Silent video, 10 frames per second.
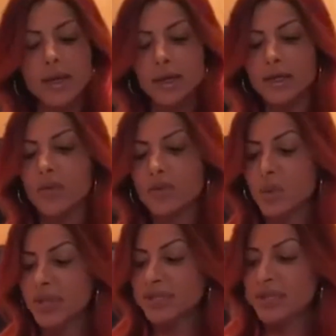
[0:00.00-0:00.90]
because I
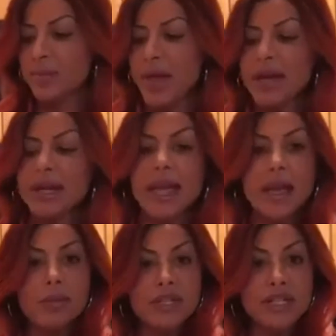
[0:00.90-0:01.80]
was one step ahead of
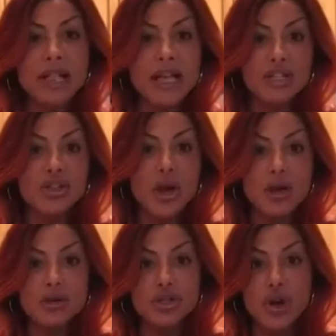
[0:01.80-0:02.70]
game, this glass
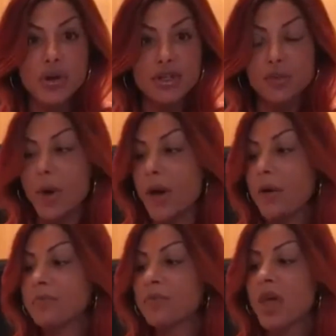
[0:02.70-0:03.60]
jar, jar as well,